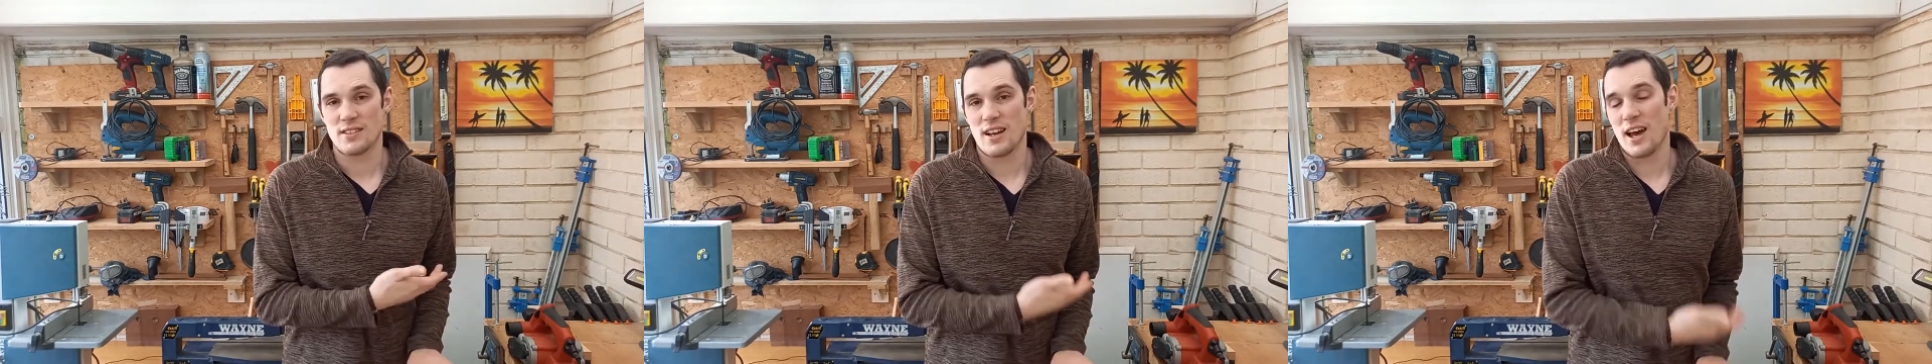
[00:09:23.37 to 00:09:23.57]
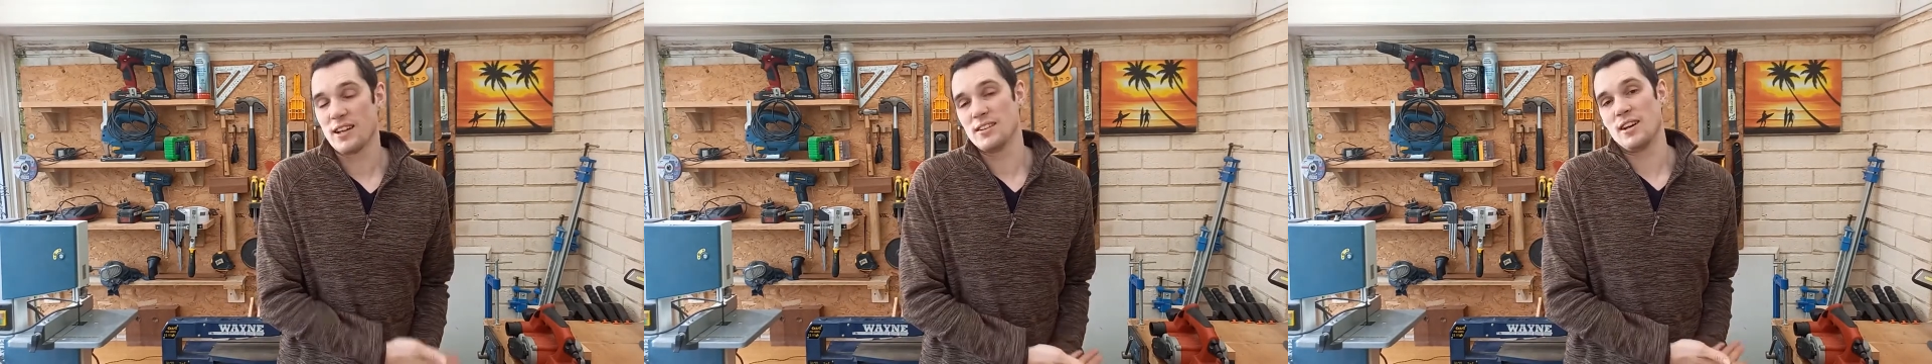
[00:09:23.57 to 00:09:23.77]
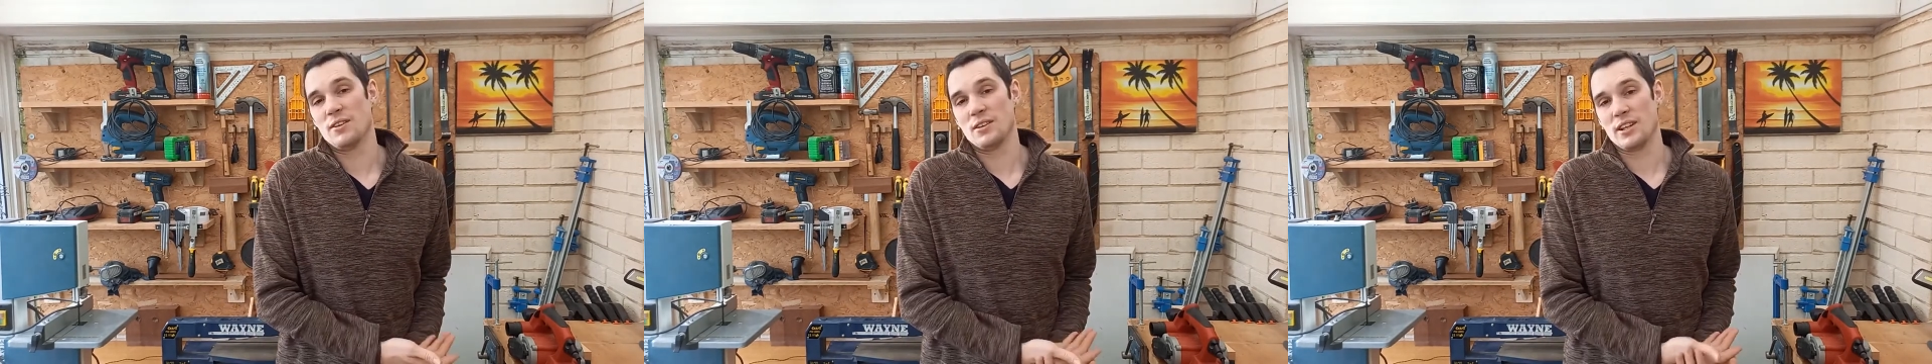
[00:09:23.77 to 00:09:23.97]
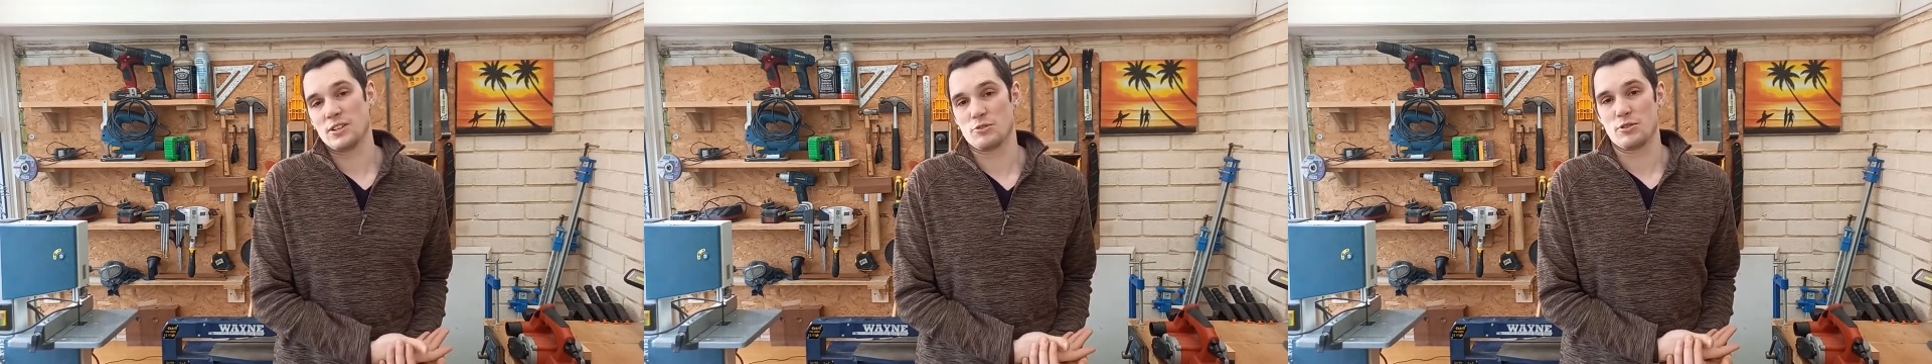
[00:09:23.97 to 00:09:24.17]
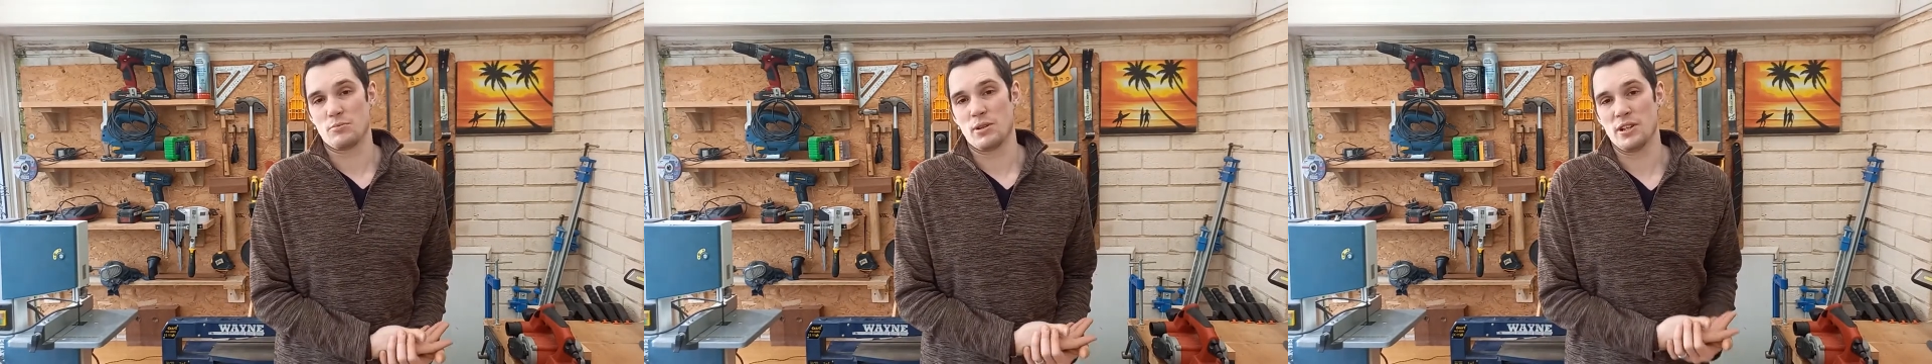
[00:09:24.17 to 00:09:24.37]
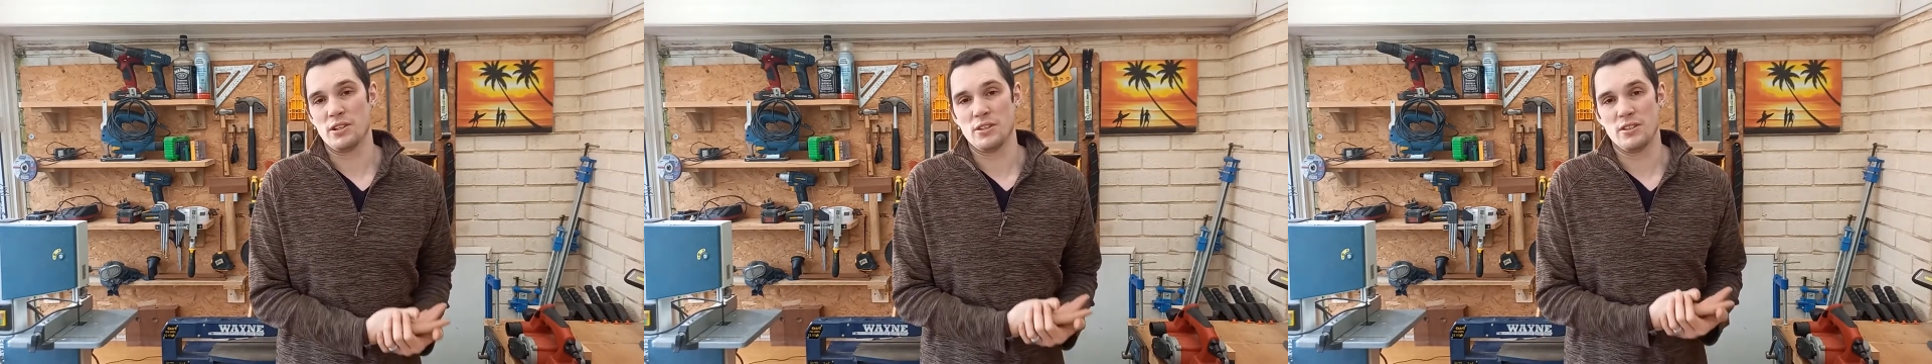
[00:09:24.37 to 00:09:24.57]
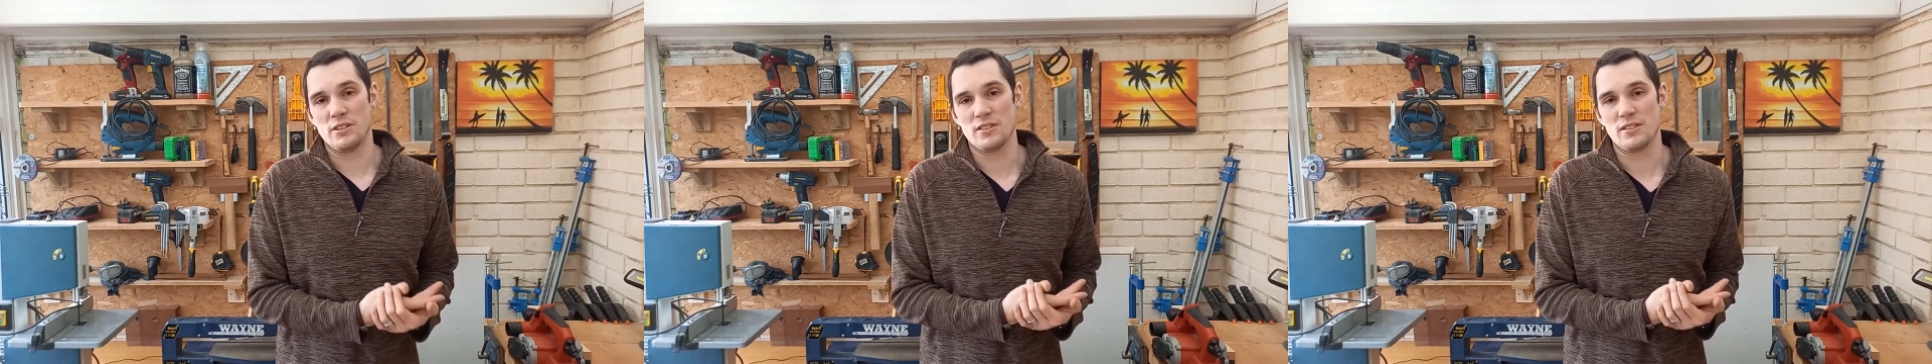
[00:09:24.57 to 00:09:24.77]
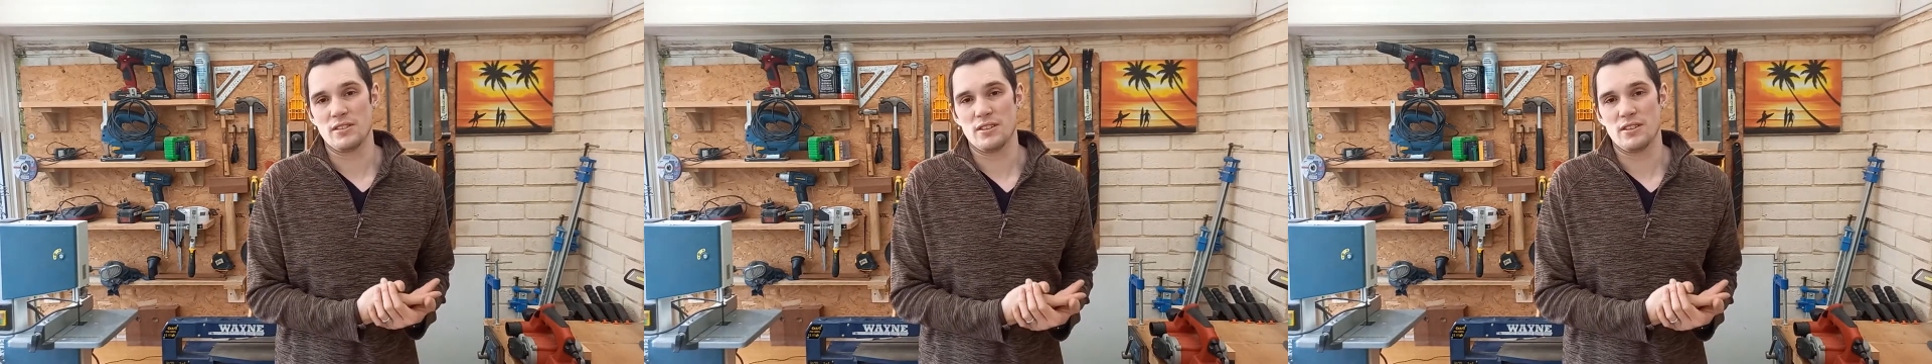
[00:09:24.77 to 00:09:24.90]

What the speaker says: handheld electric planers,